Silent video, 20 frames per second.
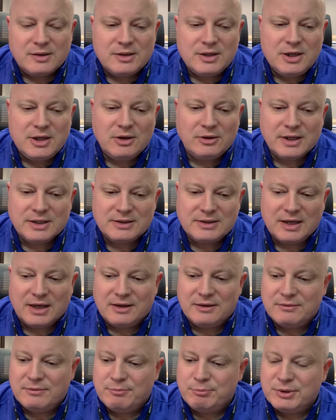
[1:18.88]
like I
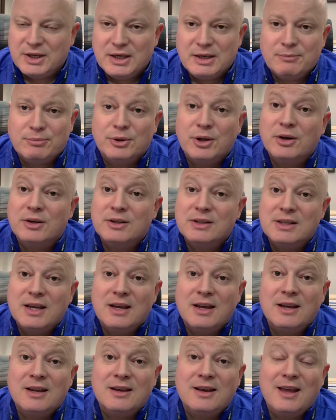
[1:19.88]
said, getting plugged
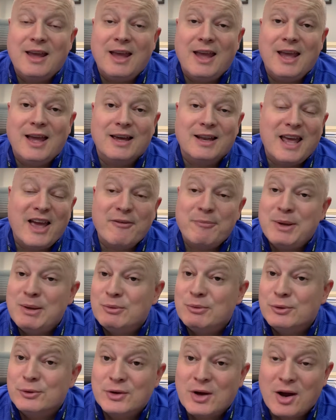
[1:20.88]
in and have
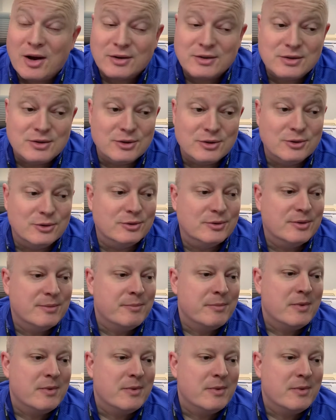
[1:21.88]
people to talk to.